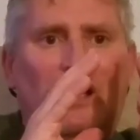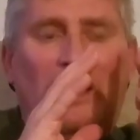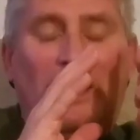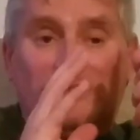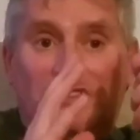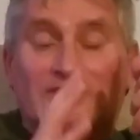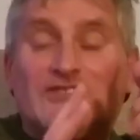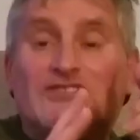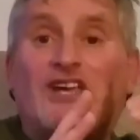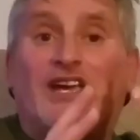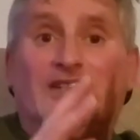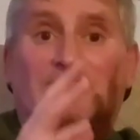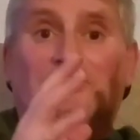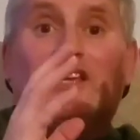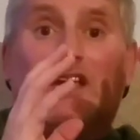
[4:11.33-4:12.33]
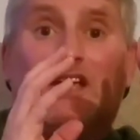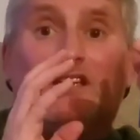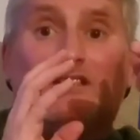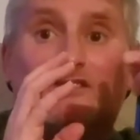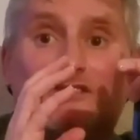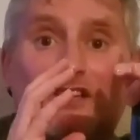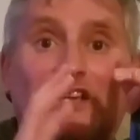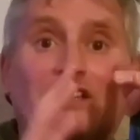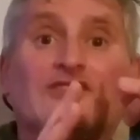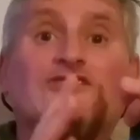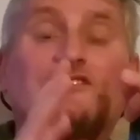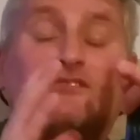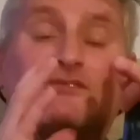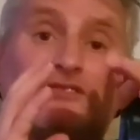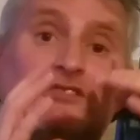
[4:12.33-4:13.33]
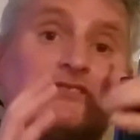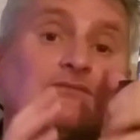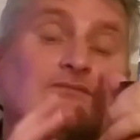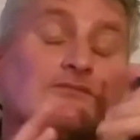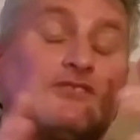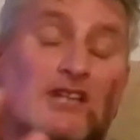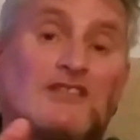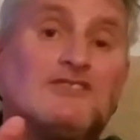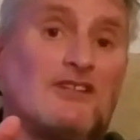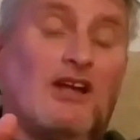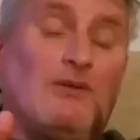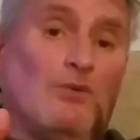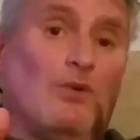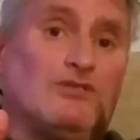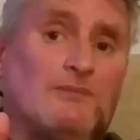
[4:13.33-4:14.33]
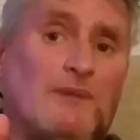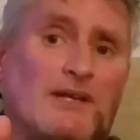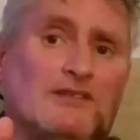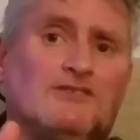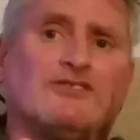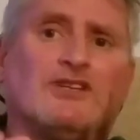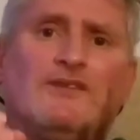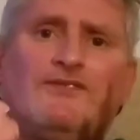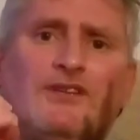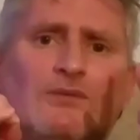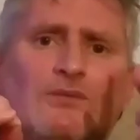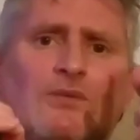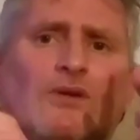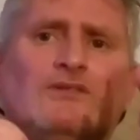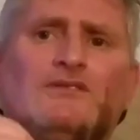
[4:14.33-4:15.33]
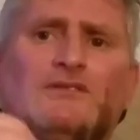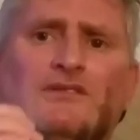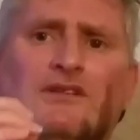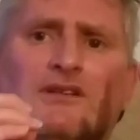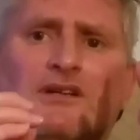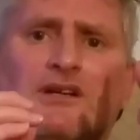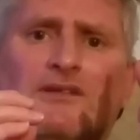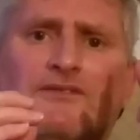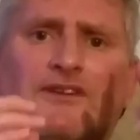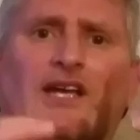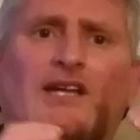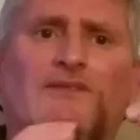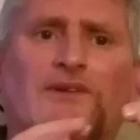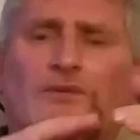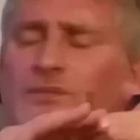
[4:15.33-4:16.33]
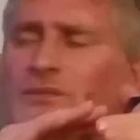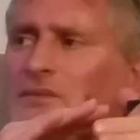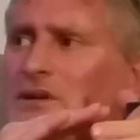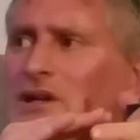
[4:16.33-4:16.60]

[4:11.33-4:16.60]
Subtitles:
as it says, it tastes just like watermelon. So if you want a flavour